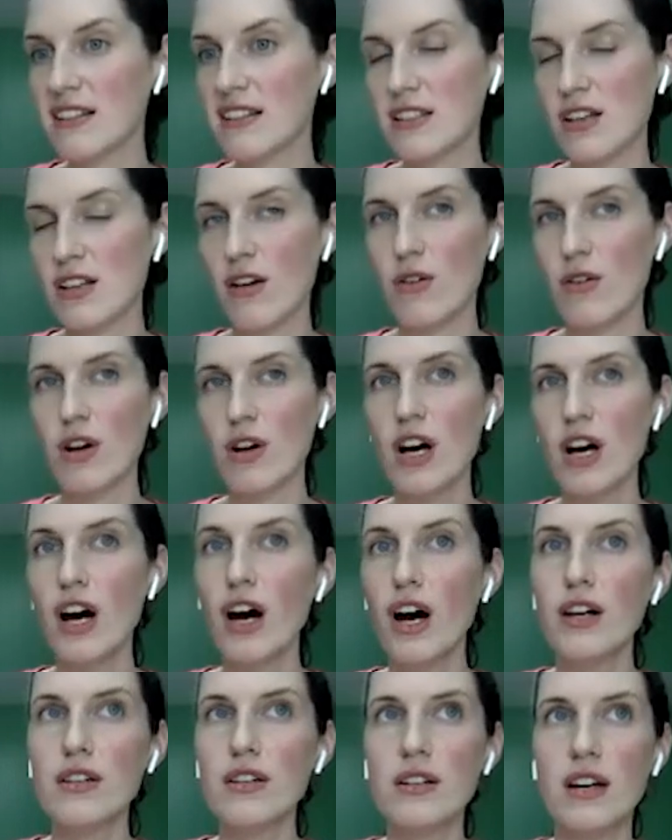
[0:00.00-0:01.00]
So
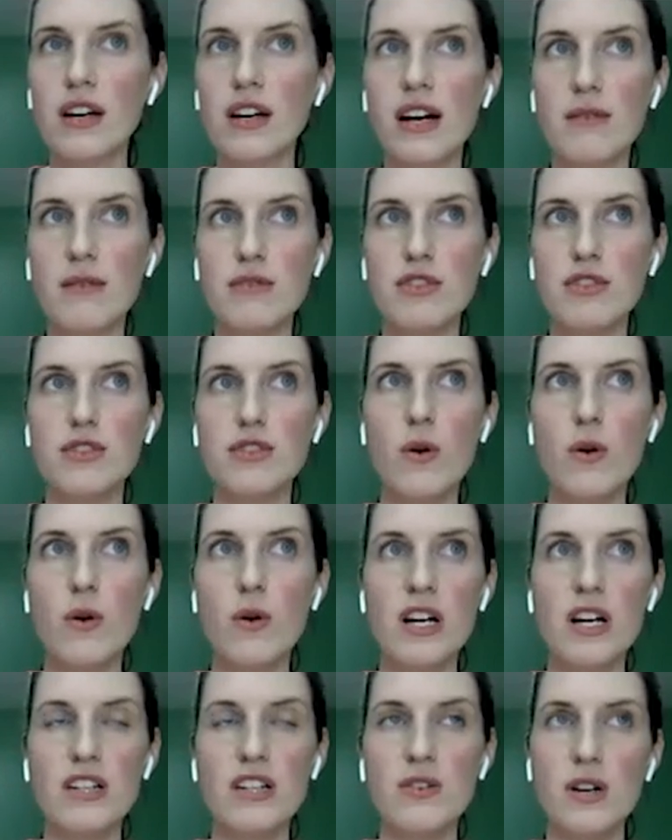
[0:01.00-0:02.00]

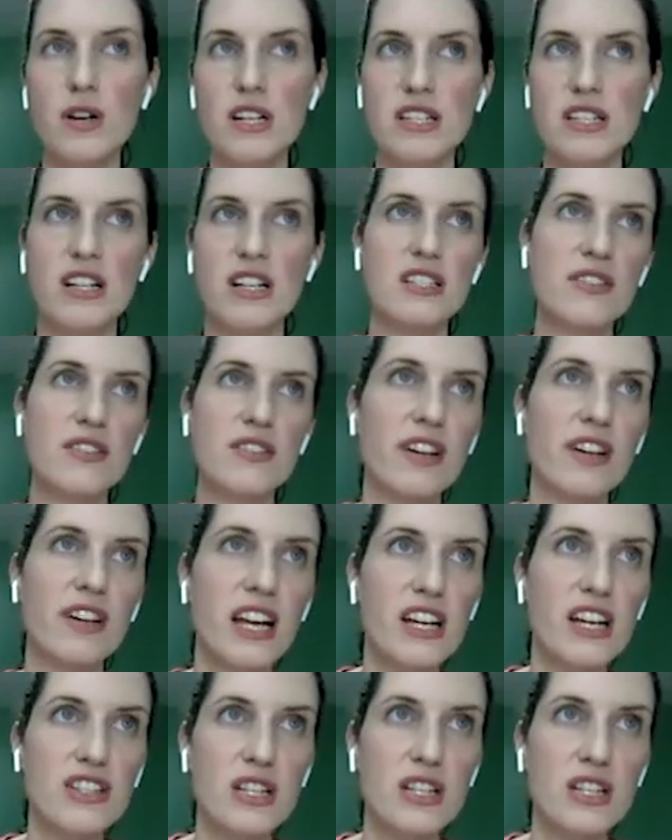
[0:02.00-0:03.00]
door to door, start to
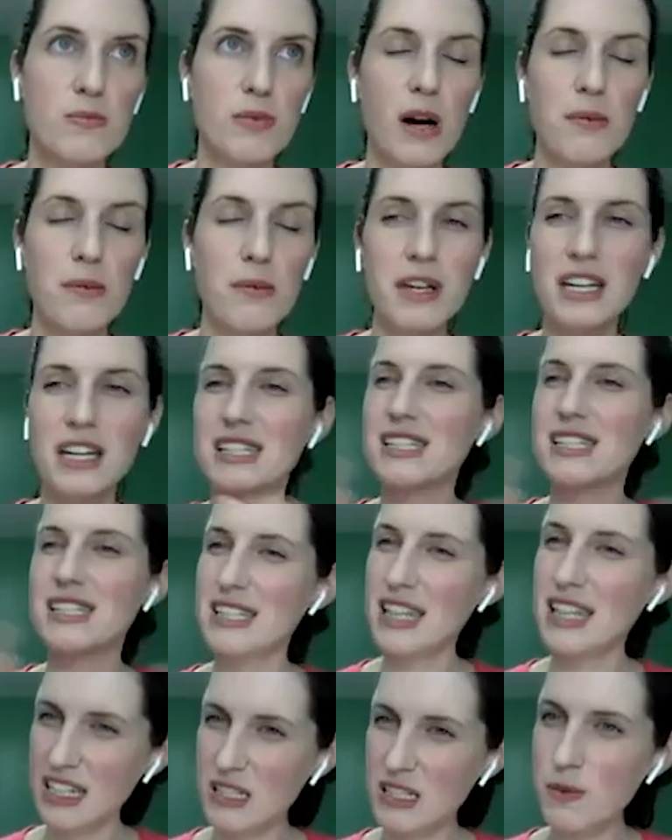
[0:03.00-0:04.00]
finish, it's probably like a
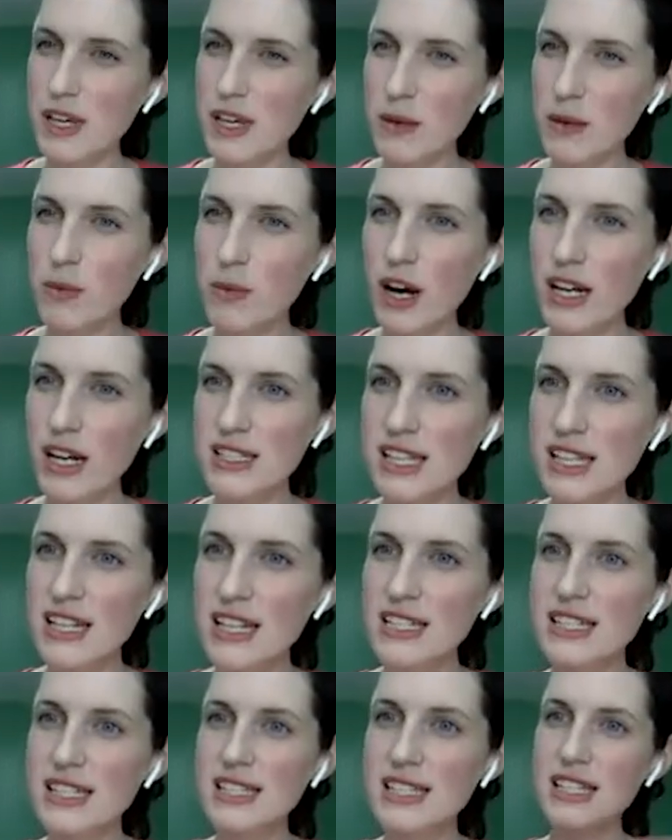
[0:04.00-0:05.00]
6-week
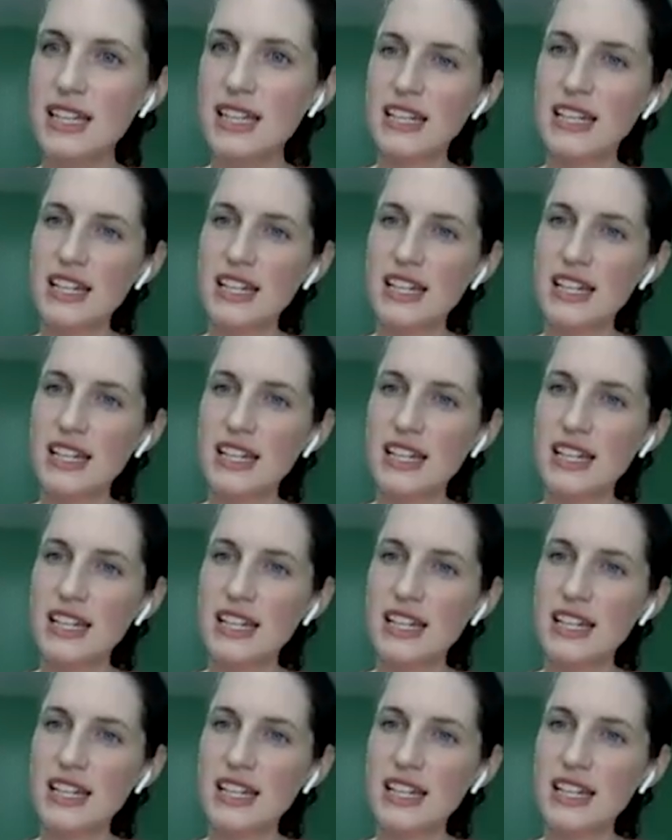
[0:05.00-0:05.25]
process,